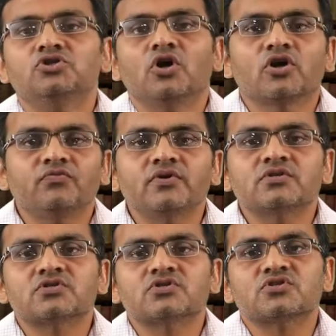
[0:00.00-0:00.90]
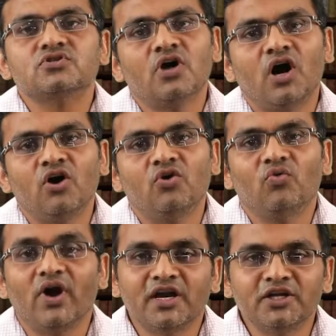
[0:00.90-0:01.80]
Geographers now
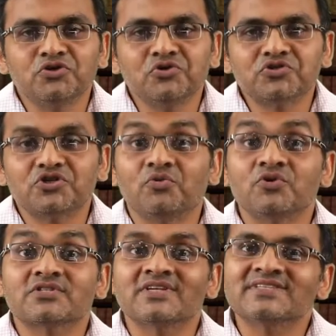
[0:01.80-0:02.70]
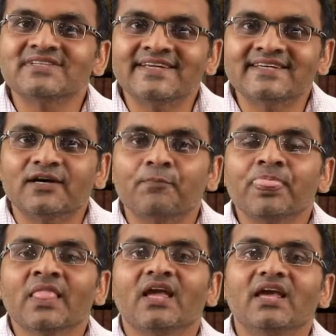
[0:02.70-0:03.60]
widely use remote sensing data
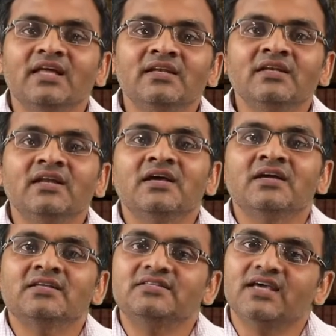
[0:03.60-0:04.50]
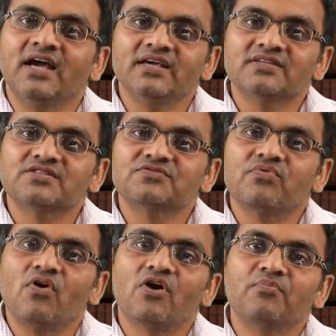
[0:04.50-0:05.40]
in GIS
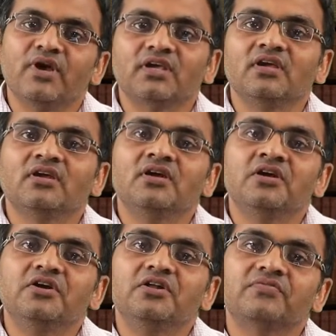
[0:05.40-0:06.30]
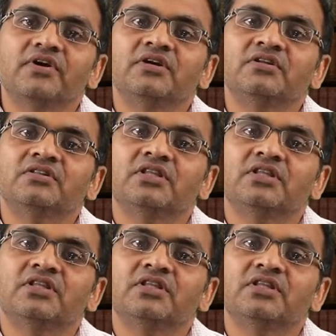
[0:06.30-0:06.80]
for making different